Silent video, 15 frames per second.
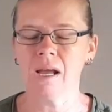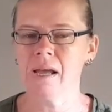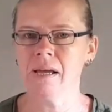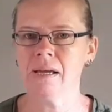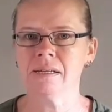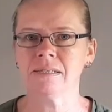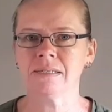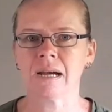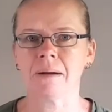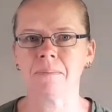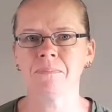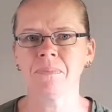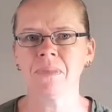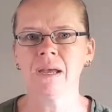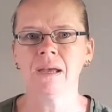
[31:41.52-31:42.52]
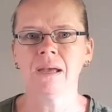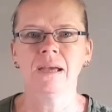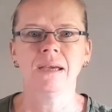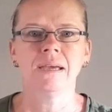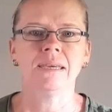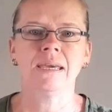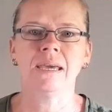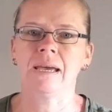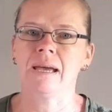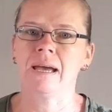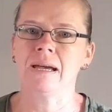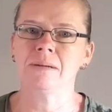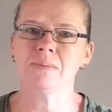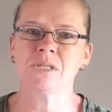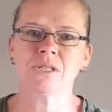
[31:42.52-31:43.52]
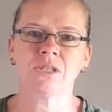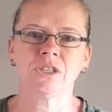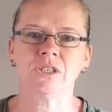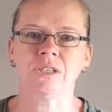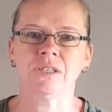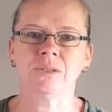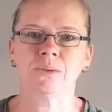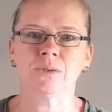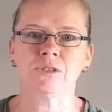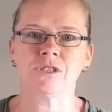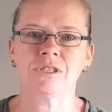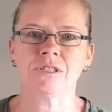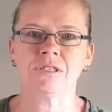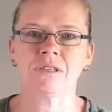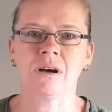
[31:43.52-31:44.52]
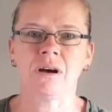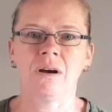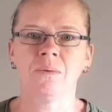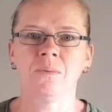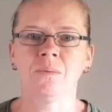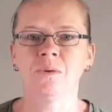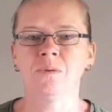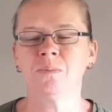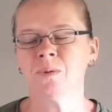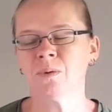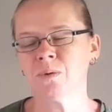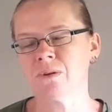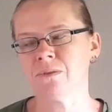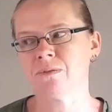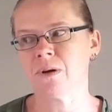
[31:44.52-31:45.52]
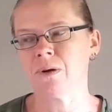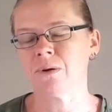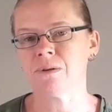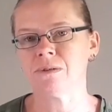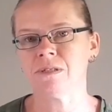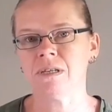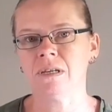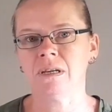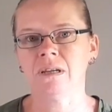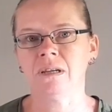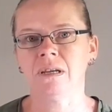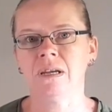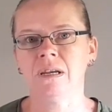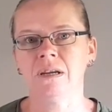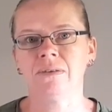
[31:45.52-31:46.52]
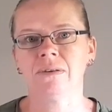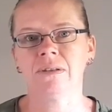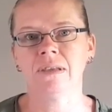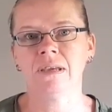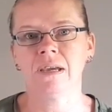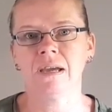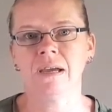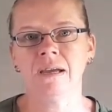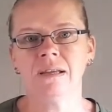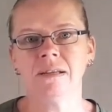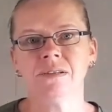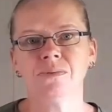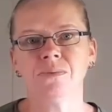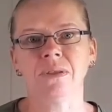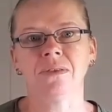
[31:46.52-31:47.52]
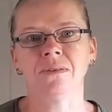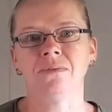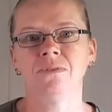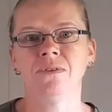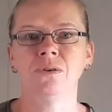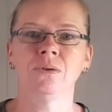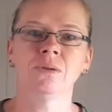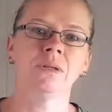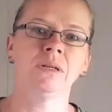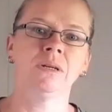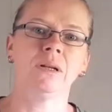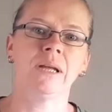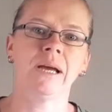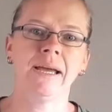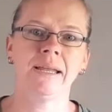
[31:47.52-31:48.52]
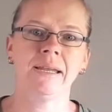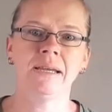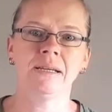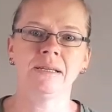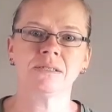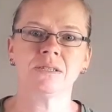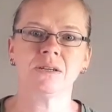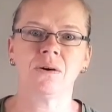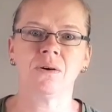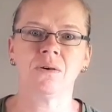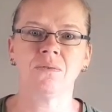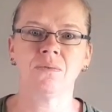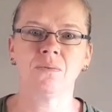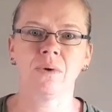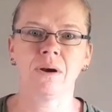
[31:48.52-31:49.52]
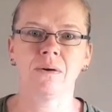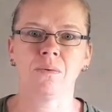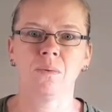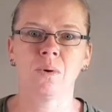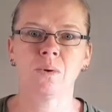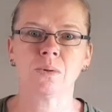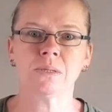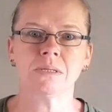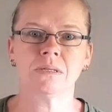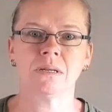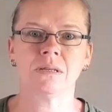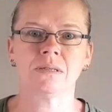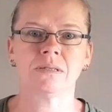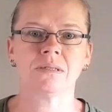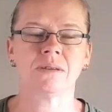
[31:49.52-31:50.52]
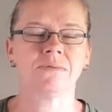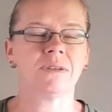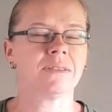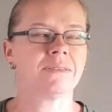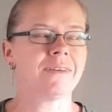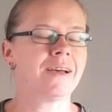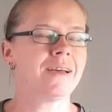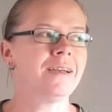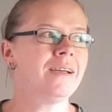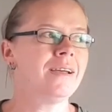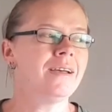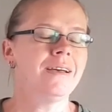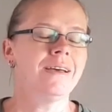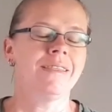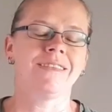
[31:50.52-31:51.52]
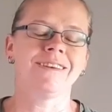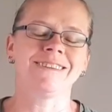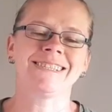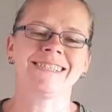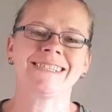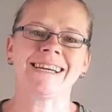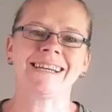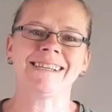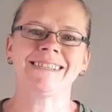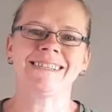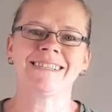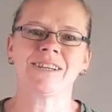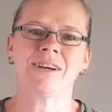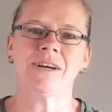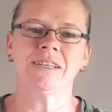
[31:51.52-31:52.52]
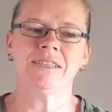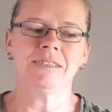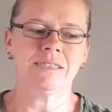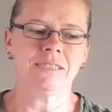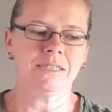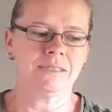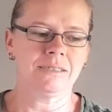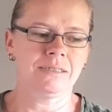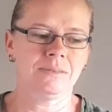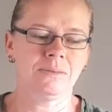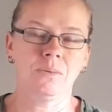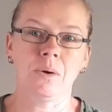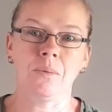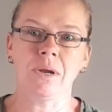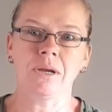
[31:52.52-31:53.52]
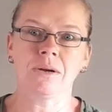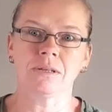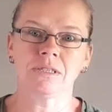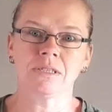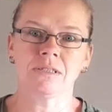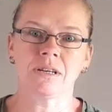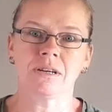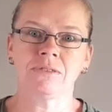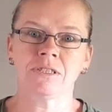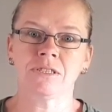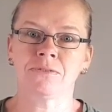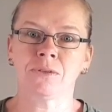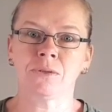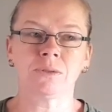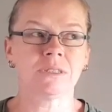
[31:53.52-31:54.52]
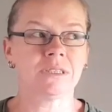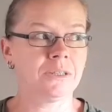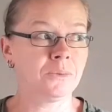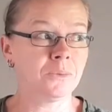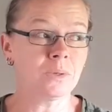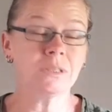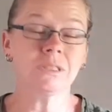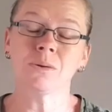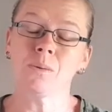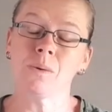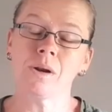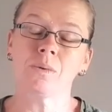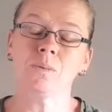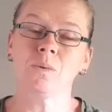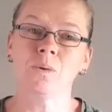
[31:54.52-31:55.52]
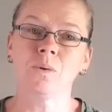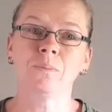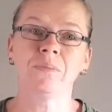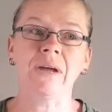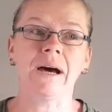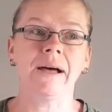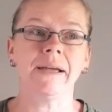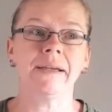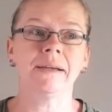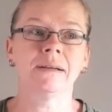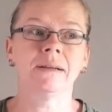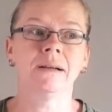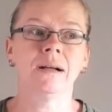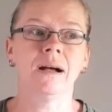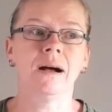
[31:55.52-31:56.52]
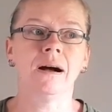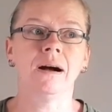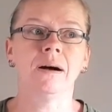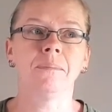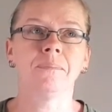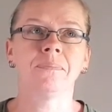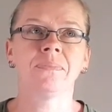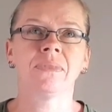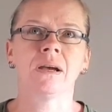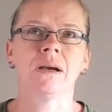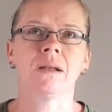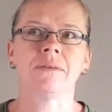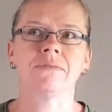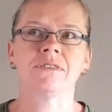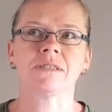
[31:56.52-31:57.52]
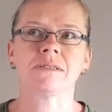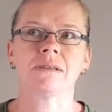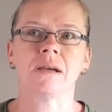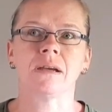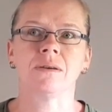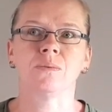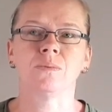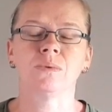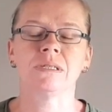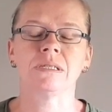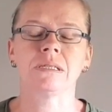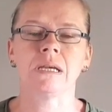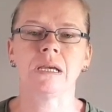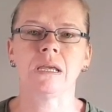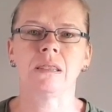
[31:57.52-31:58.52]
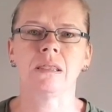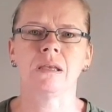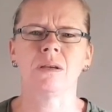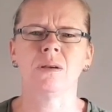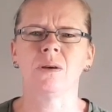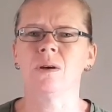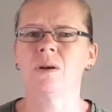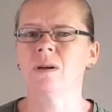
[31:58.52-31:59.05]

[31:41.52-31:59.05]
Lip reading: And yeah, absolutely gorgeous. I will put the photos in here at the end with a few little headings of where it was and stuff like that. The sun decided that when we got to Duffers Falls, it was quite a warm day. I'd have to say it was in the